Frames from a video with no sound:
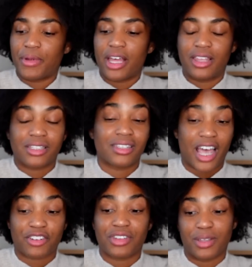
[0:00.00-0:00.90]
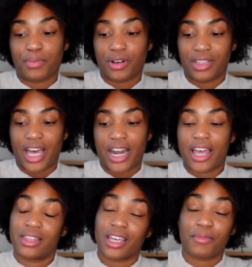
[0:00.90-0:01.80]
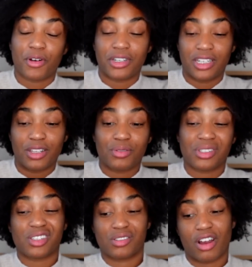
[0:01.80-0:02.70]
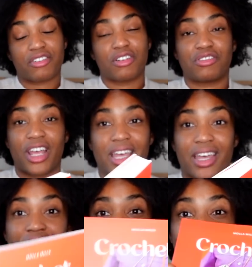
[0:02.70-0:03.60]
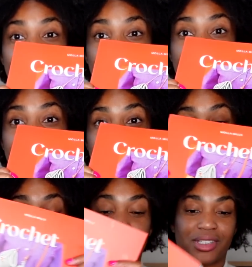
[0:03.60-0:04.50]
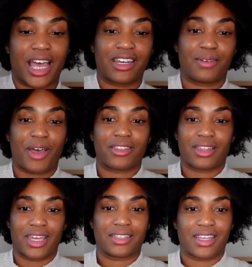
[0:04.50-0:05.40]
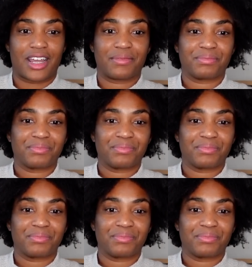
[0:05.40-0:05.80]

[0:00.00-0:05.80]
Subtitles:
This is actually the book that I think I'm going to use to start crocheting again, just because I'm so excited about the things in it.